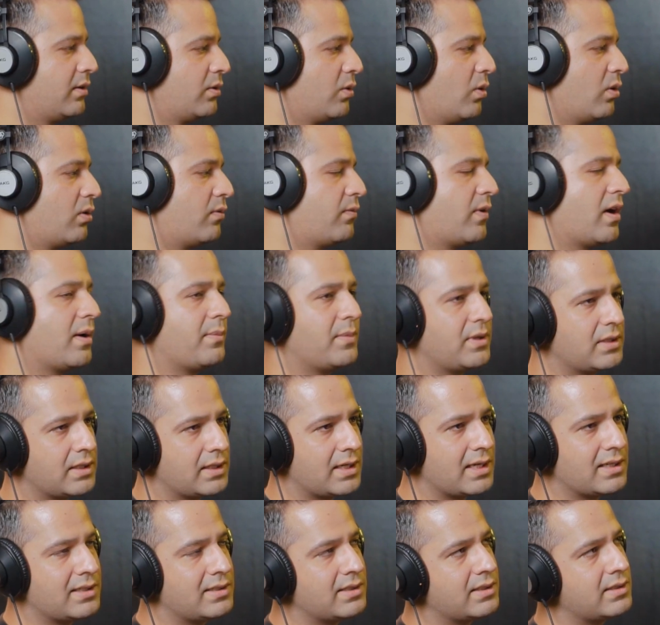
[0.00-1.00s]
goat farming
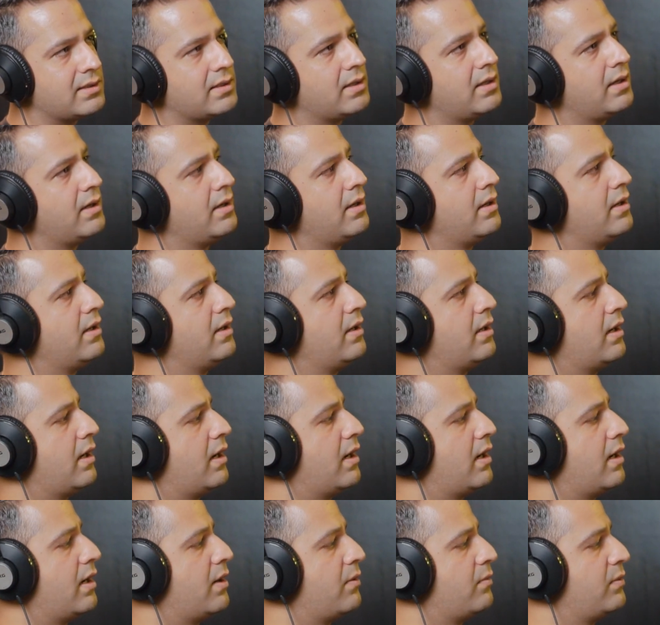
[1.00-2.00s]
that I did
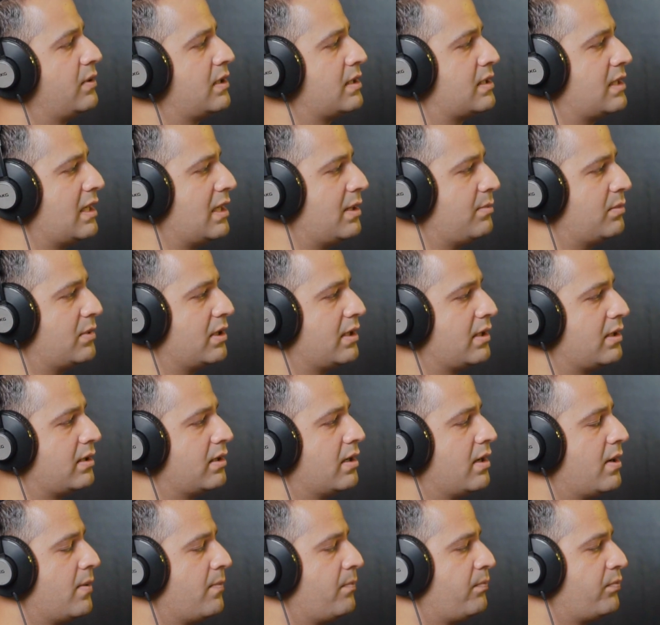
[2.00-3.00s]
with the same thing.
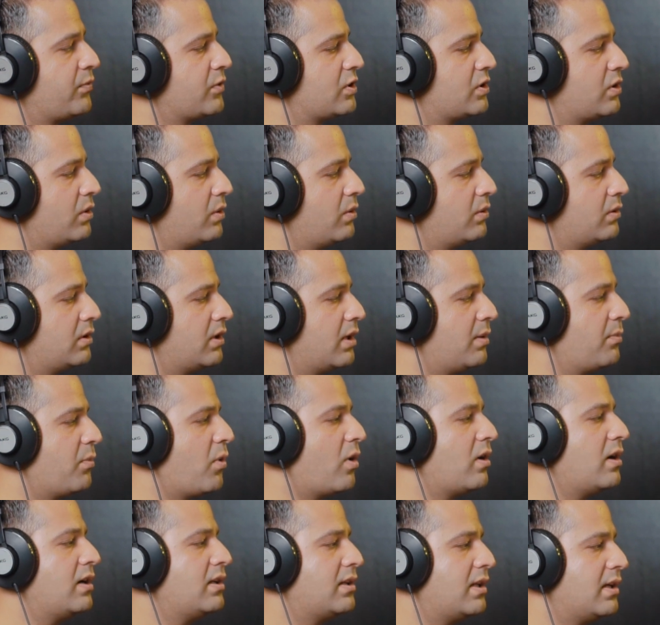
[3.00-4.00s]
So the
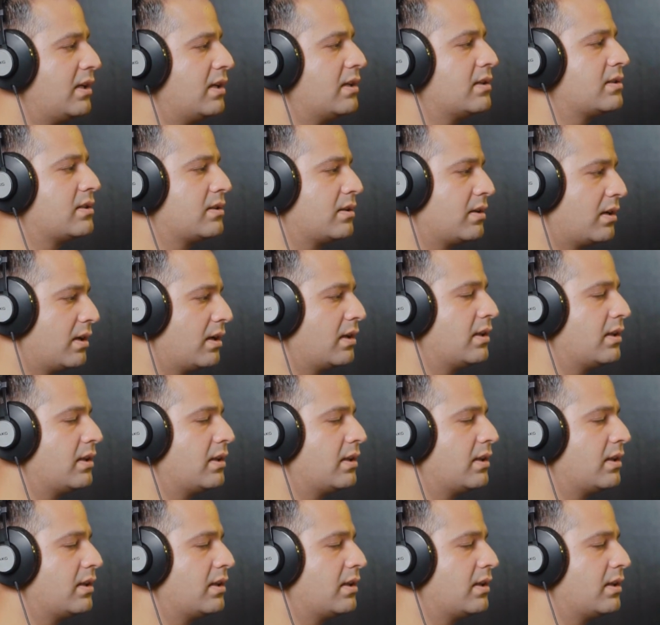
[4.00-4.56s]
important thing is,